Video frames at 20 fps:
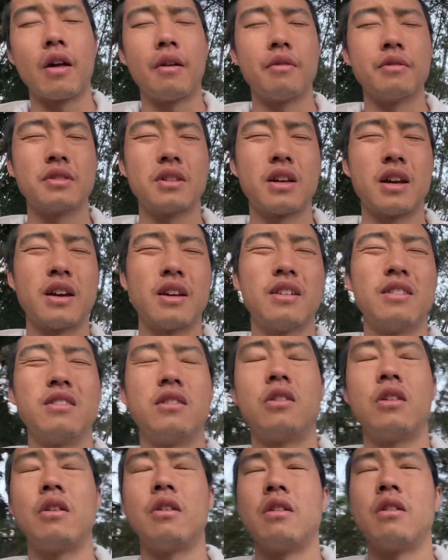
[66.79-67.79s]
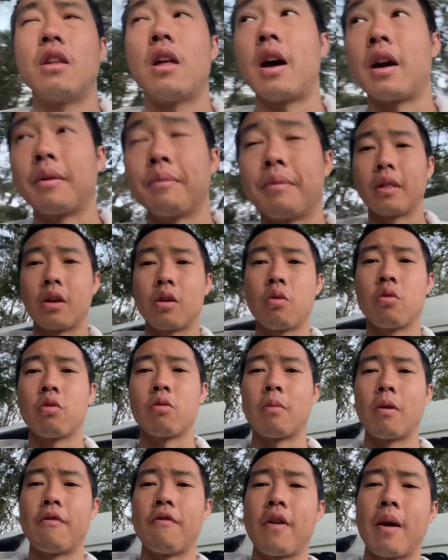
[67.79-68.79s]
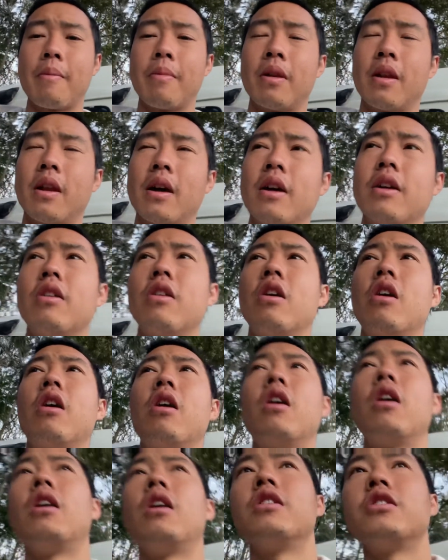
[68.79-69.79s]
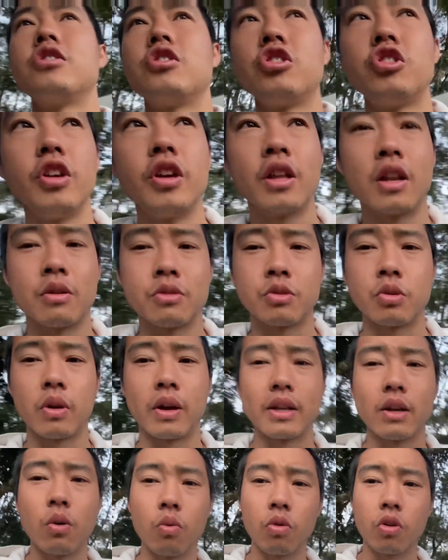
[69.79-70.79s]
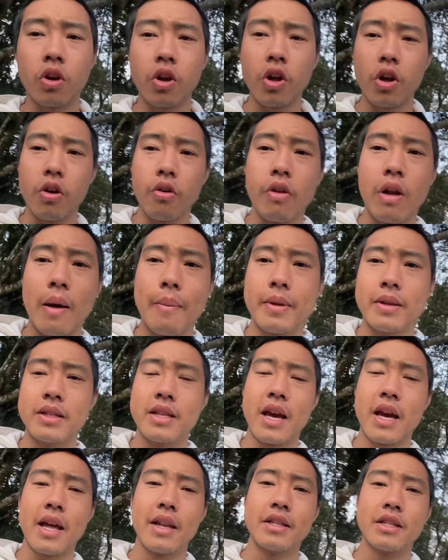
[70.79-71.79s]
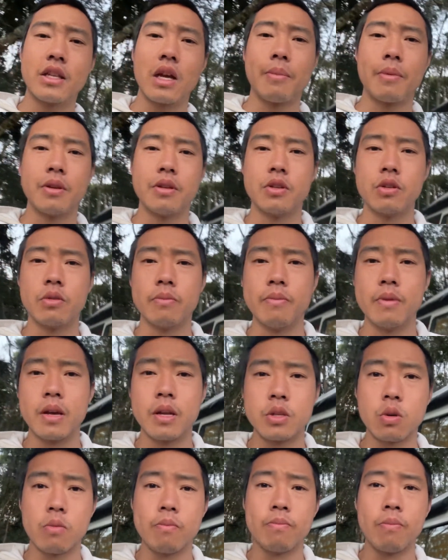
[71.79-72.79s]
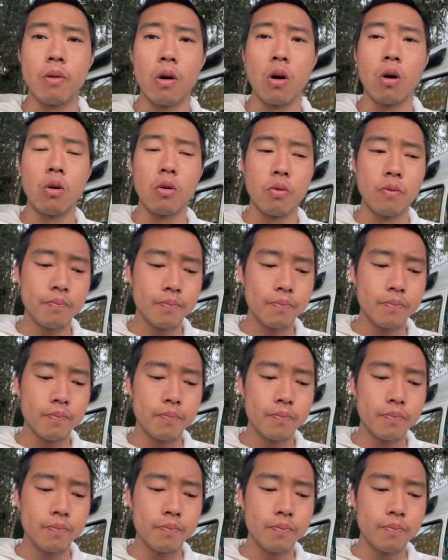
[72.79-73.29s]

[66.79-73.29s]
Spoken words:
I was like lying in corner of my van being like, oh shit. And I was like all curled up and tensed up into a ball.